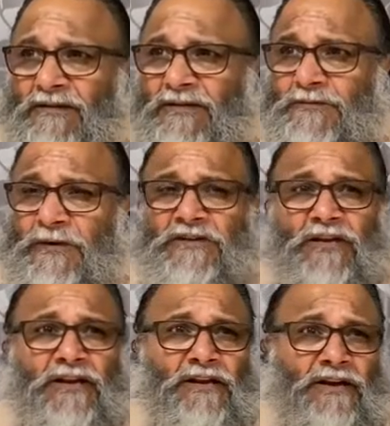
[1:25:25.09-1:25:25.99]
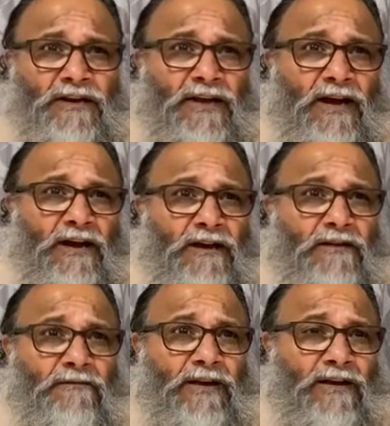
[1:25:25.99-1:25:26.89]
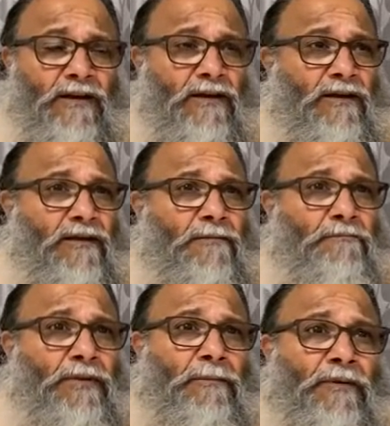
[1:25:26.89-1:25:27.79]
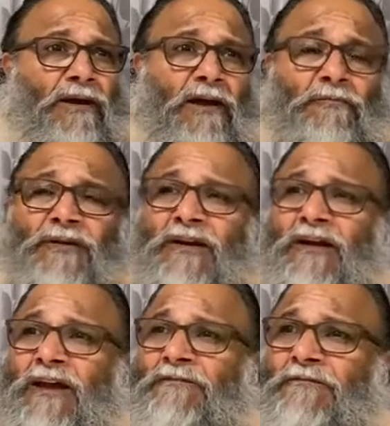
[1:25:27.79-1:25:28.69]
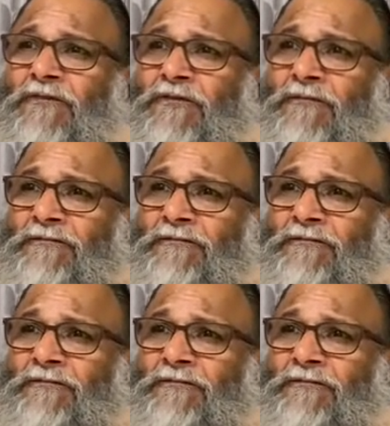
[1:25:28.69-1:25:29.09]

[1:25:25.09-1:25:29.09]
especially in India, when people have been left